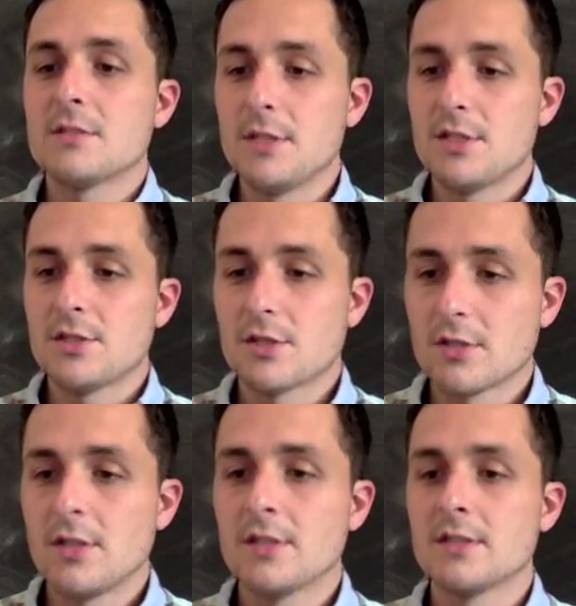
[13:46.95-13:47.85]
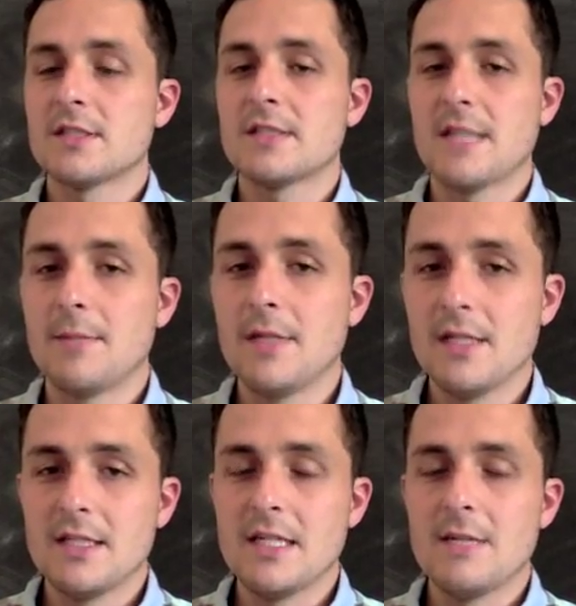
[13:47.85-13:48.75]
Be sure to send me
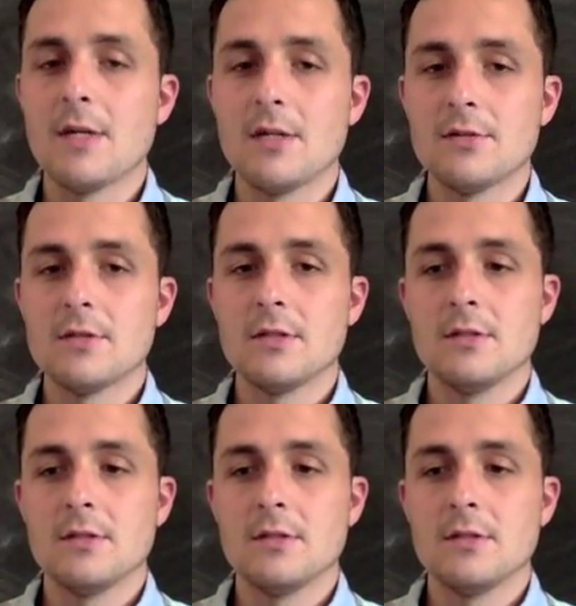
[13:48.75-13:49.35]
an email